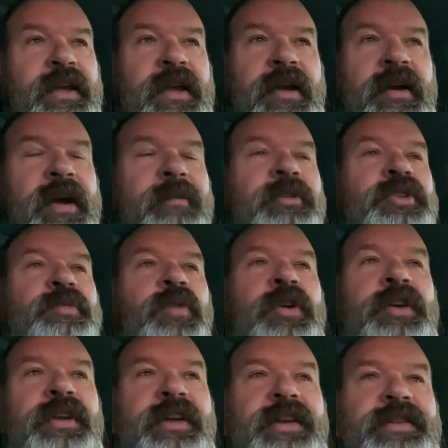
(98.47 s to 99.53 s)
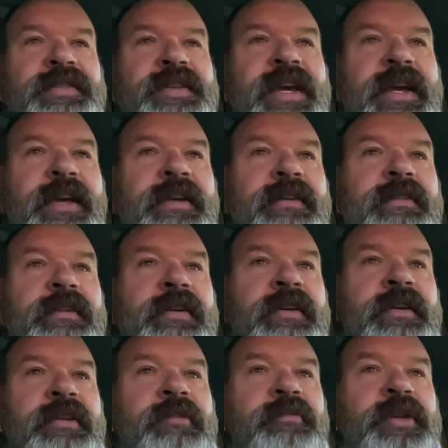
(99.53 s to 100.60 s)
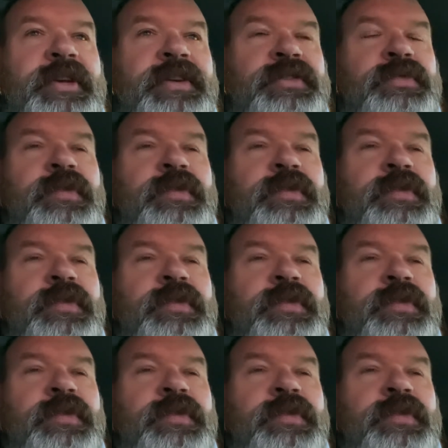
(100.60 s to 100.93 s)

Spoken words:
How much more are you going to say? Because